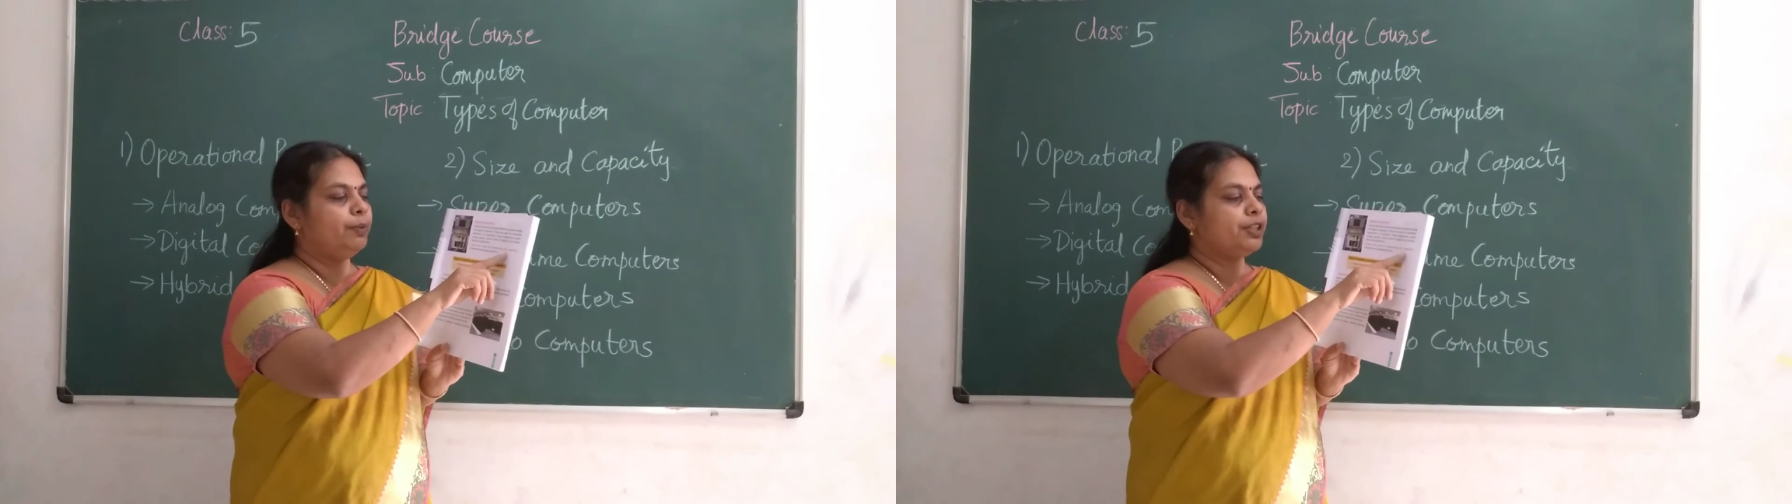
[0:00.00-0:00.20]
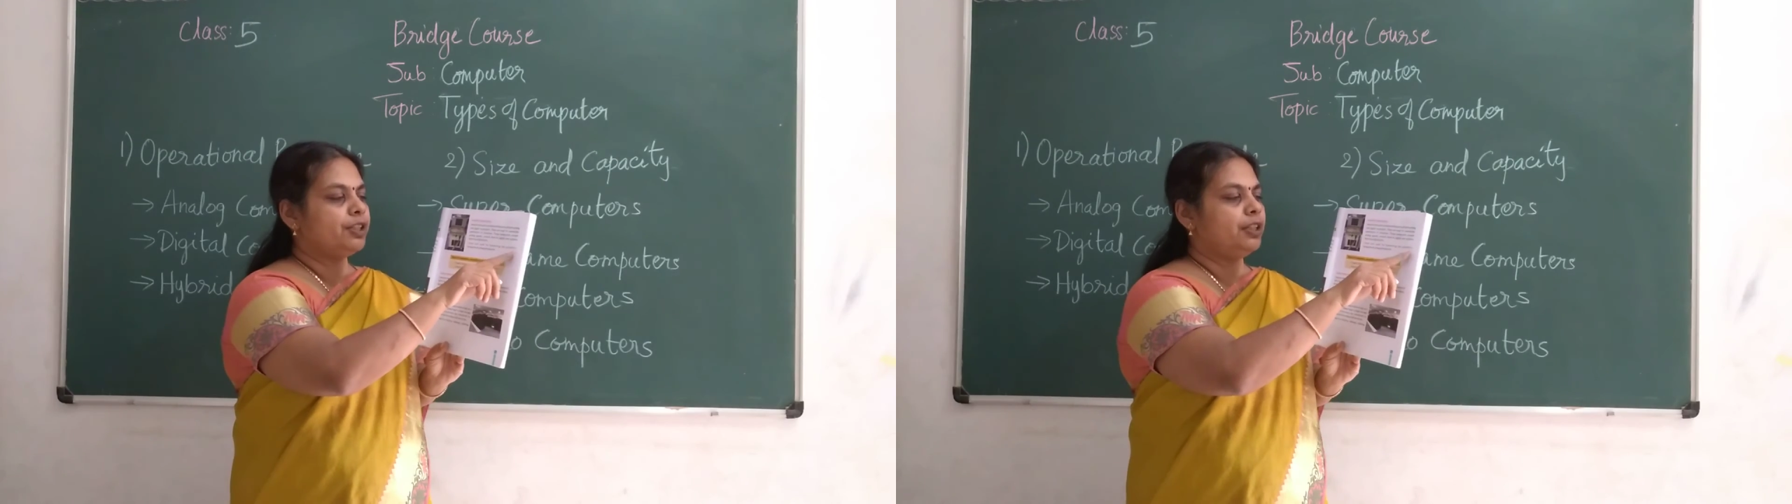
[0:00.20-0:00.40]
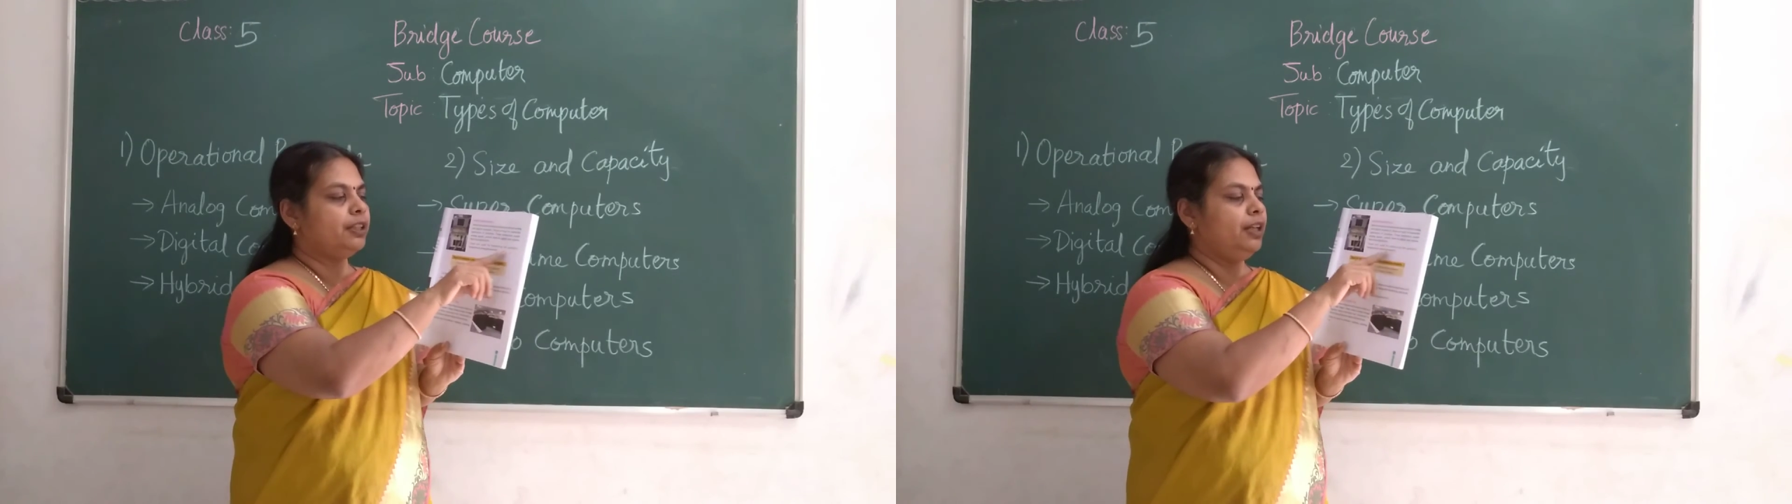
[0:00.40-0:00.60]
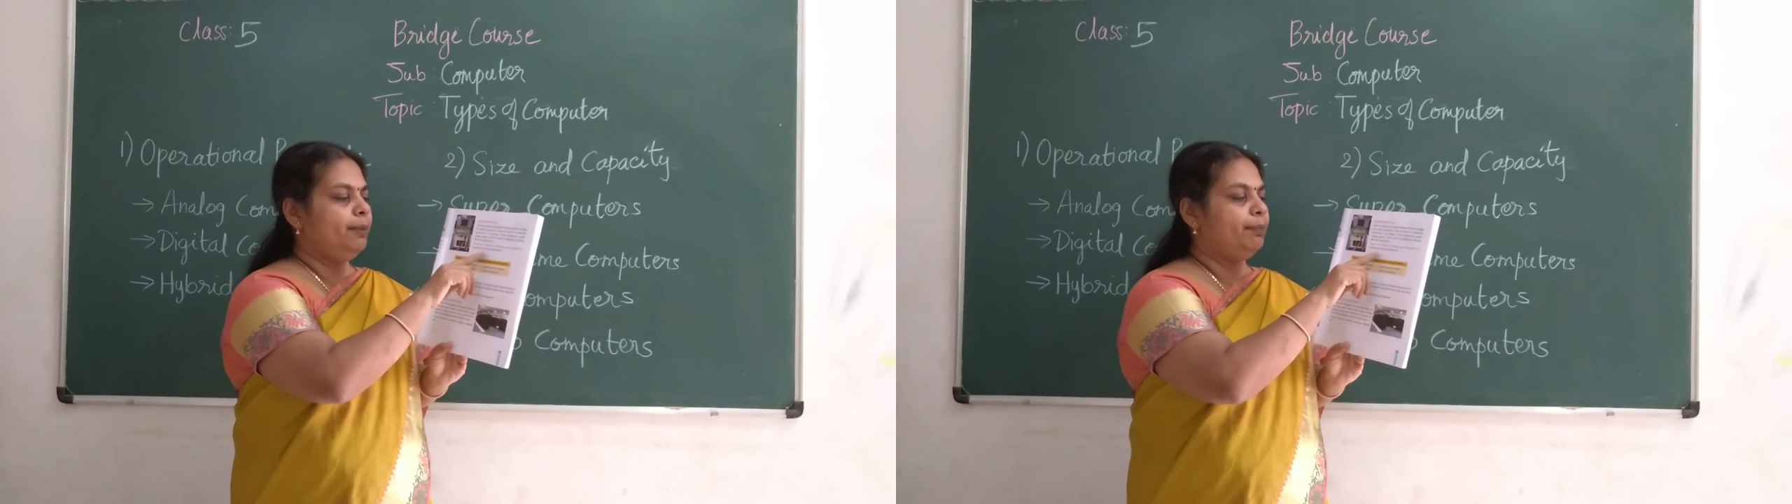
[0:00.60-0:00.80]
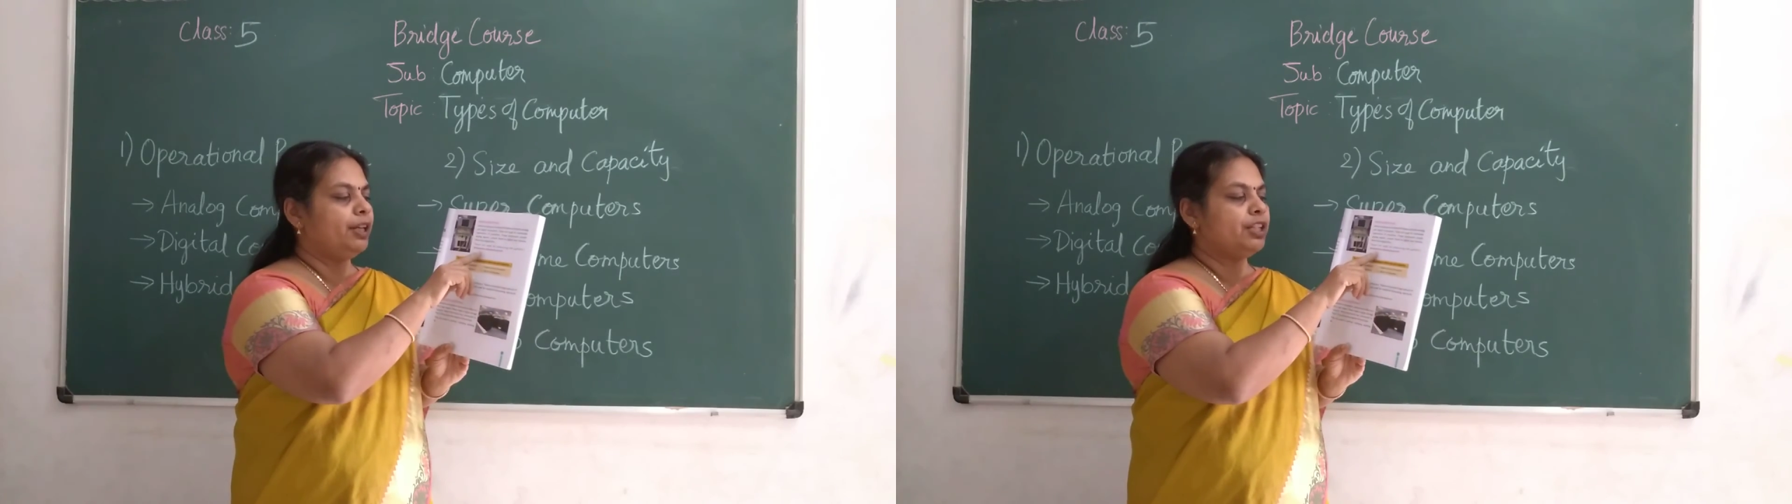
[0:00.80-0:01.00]
measure the
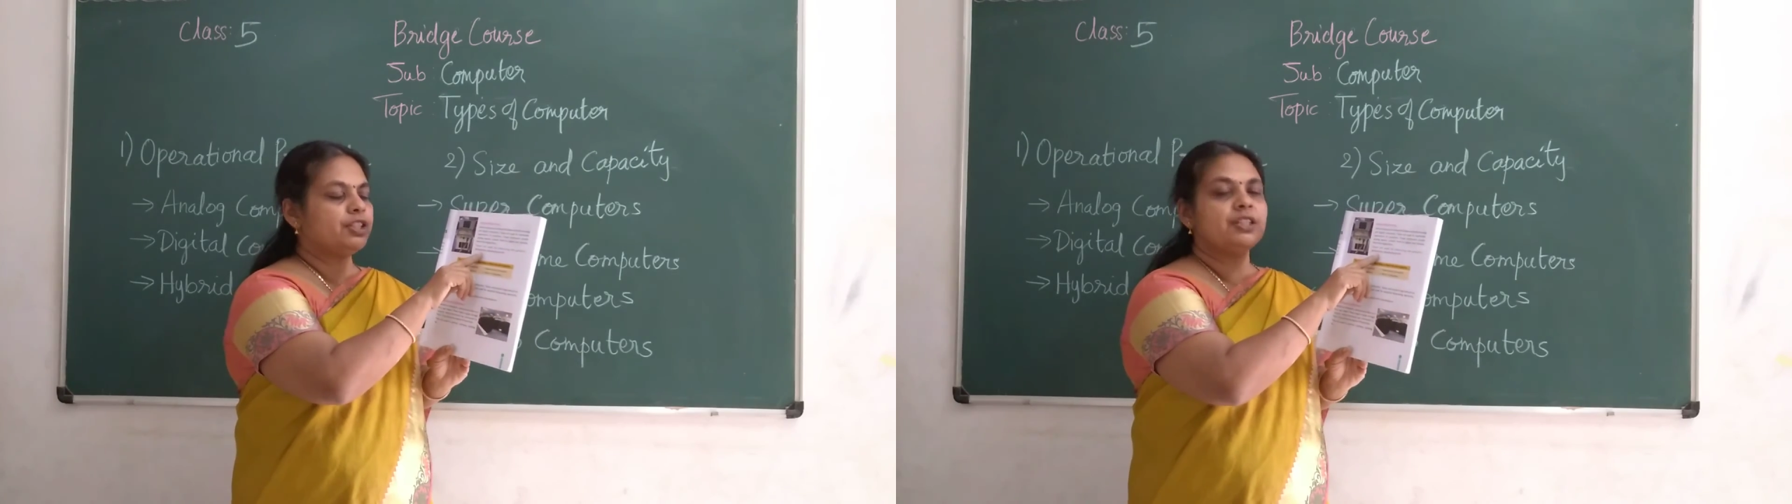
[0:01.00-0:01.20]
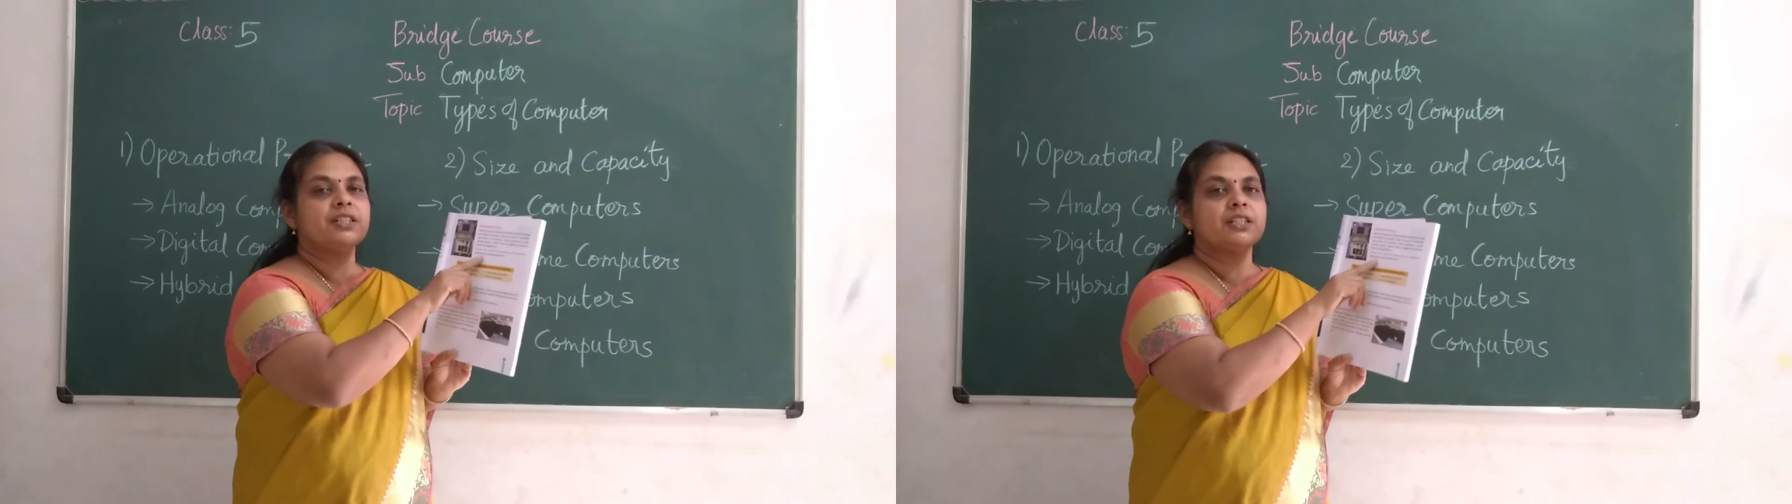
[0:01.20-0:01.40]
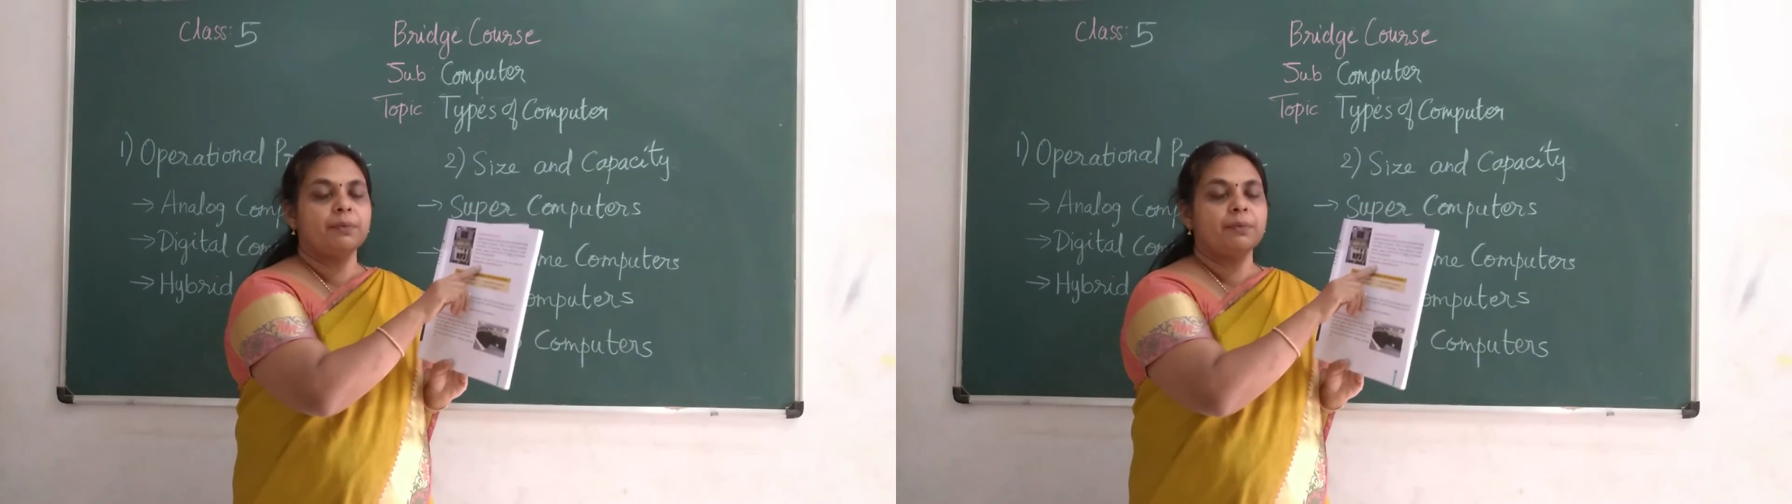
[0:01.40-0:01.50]
patient's